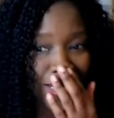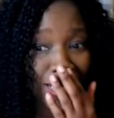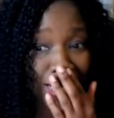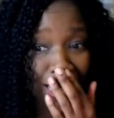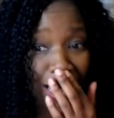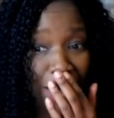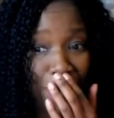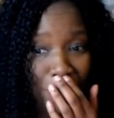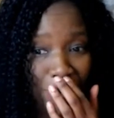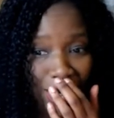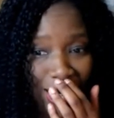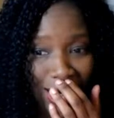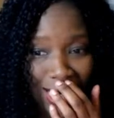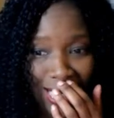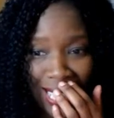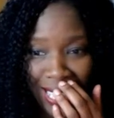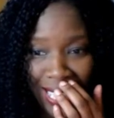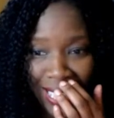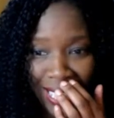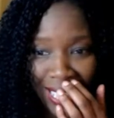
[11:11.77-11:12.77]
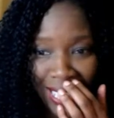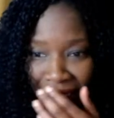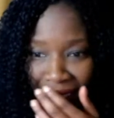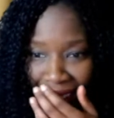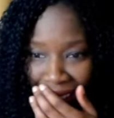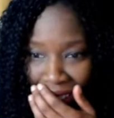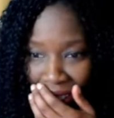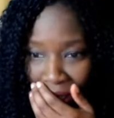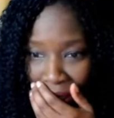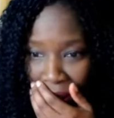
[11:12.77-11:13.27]
Is that amazing? Is
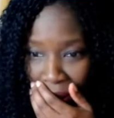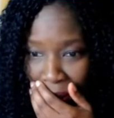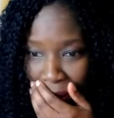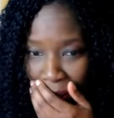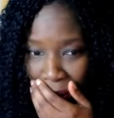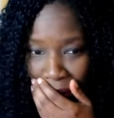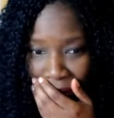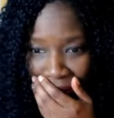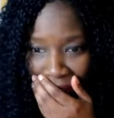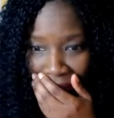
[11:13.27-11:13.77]
it you?